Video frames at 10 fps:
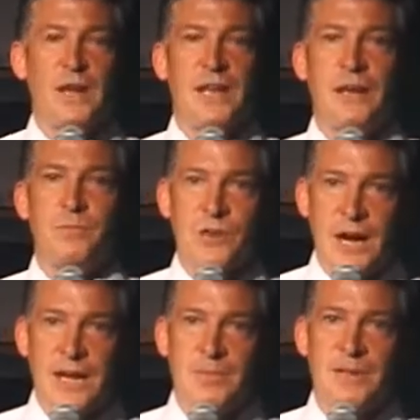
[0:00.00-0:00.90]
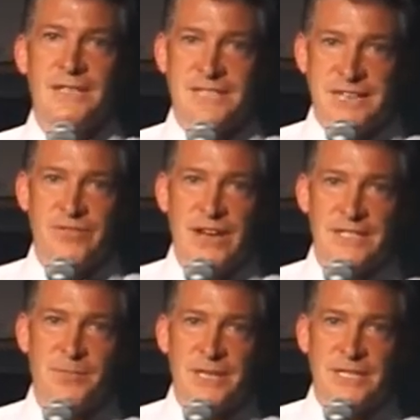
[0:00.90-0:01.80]
way a bribe is an
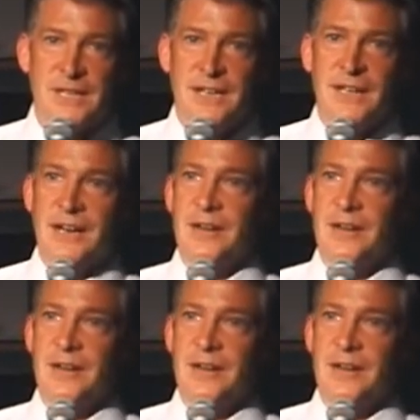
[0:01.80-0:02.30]
investment.